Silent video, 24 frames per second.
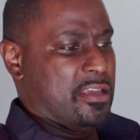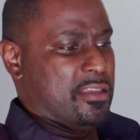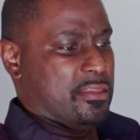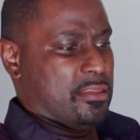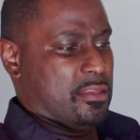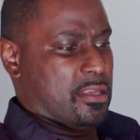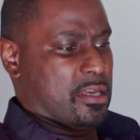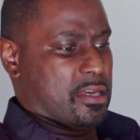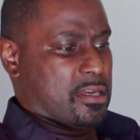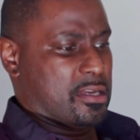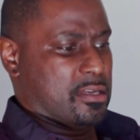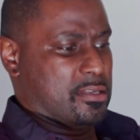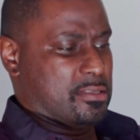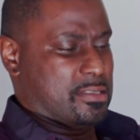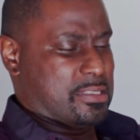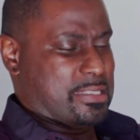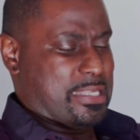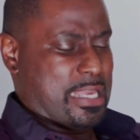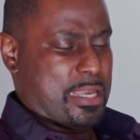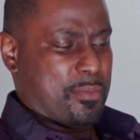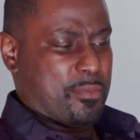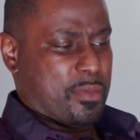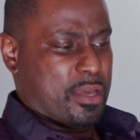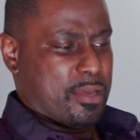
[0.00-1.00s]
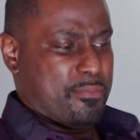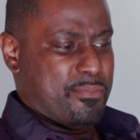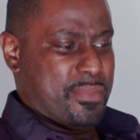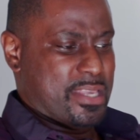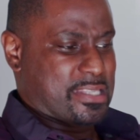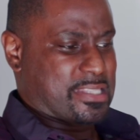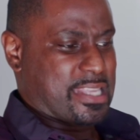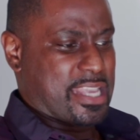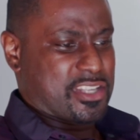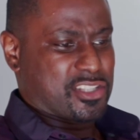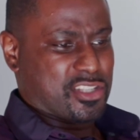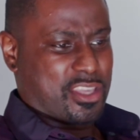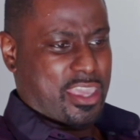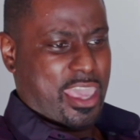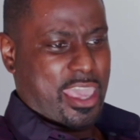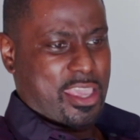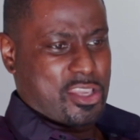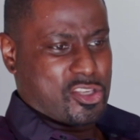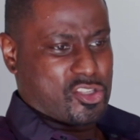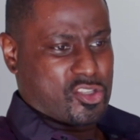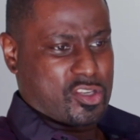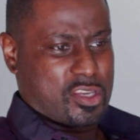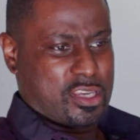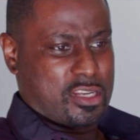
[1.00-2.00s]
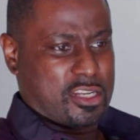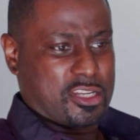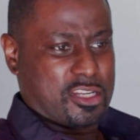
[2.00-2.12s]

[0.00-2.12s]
the stigma and miseducation and